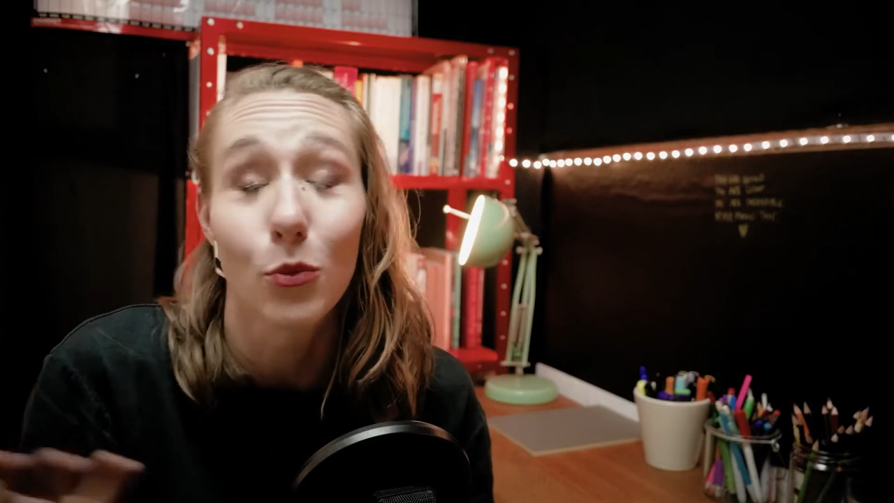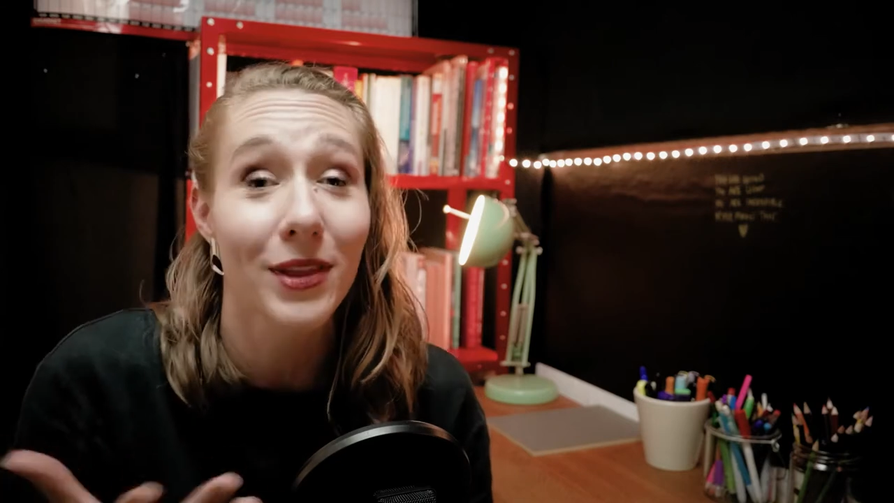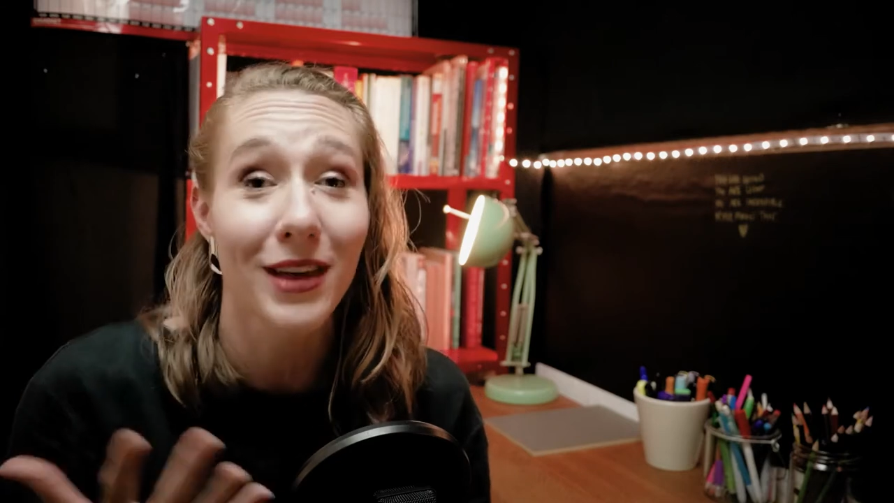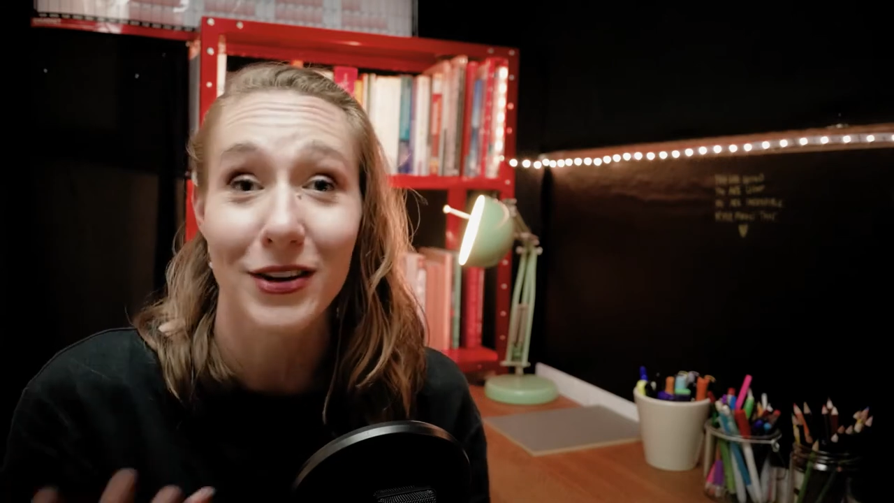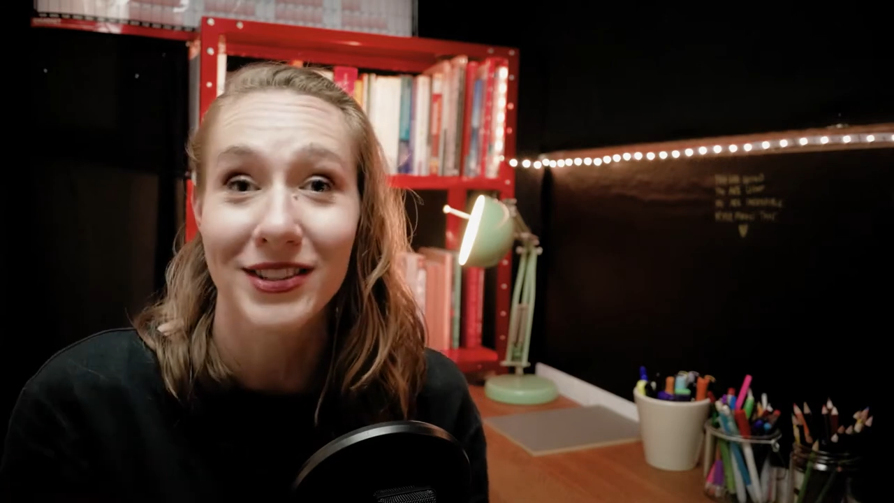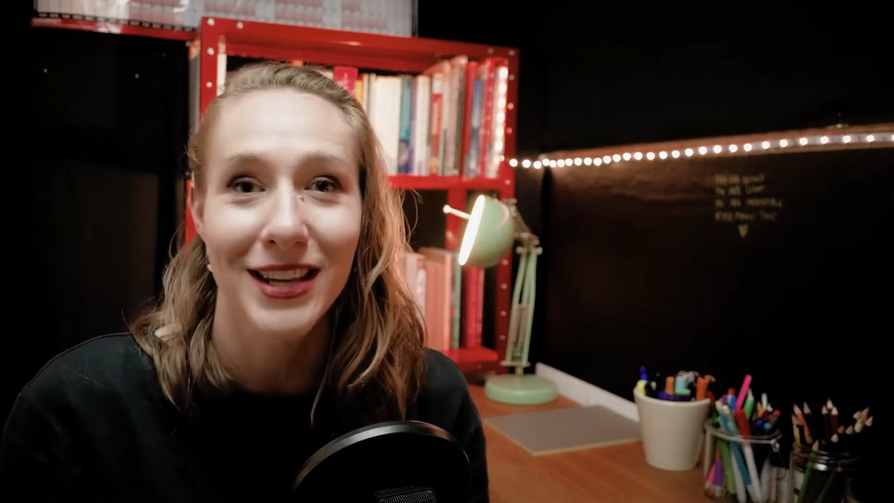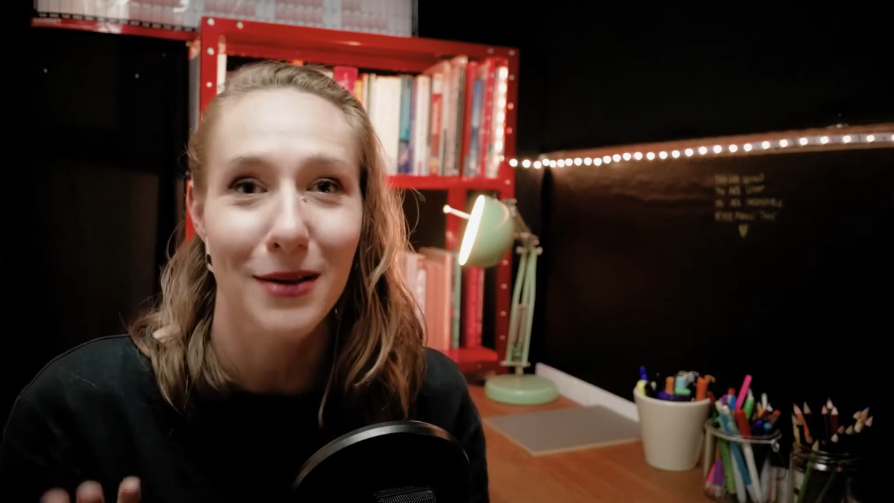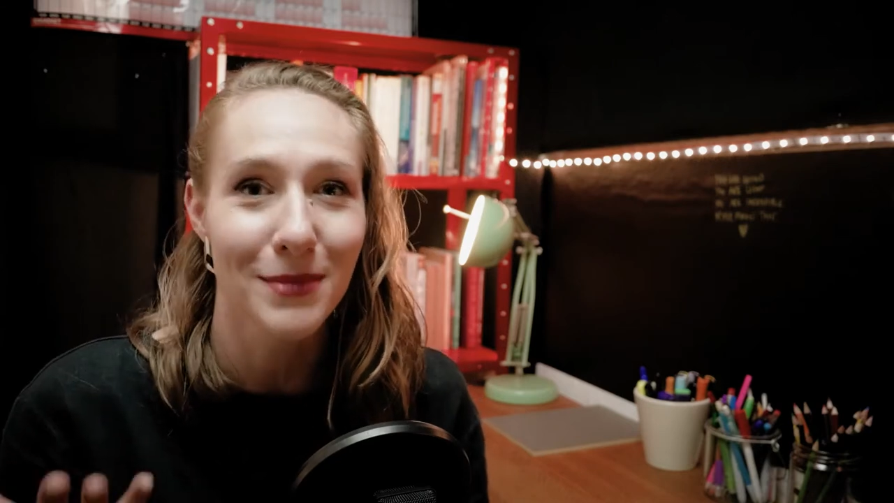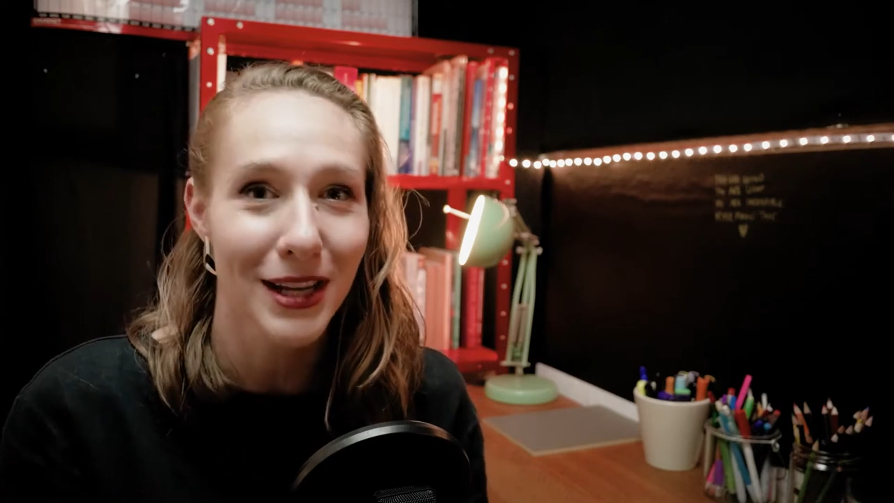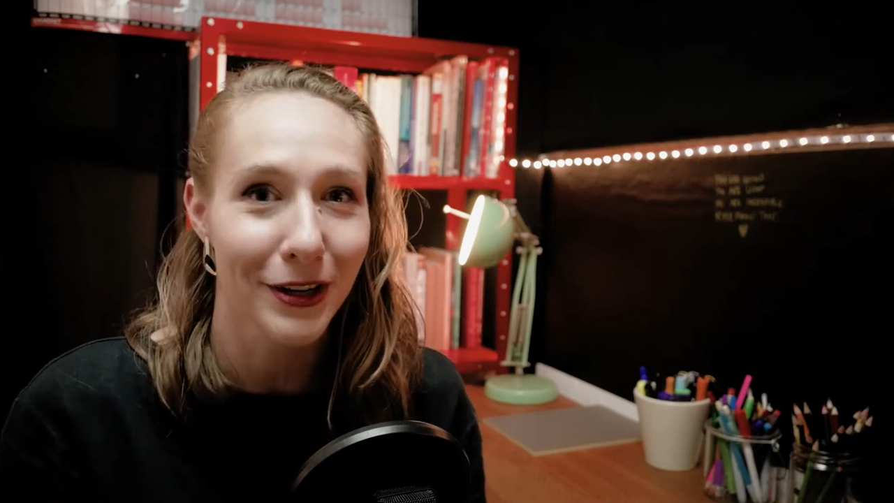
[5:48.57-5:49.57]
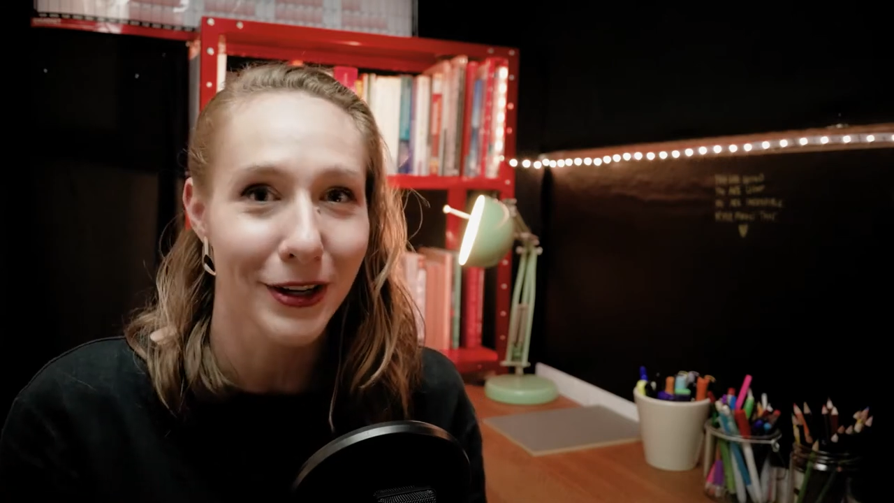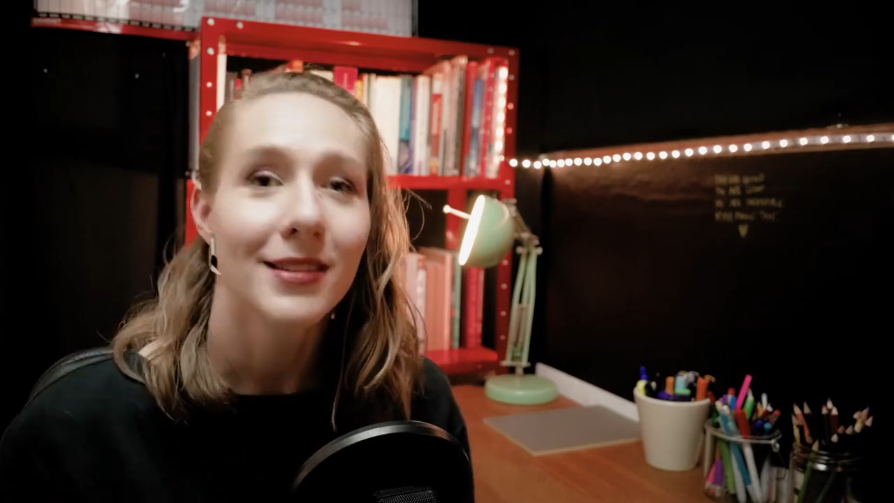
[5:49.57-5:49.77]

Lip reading: without a set meter.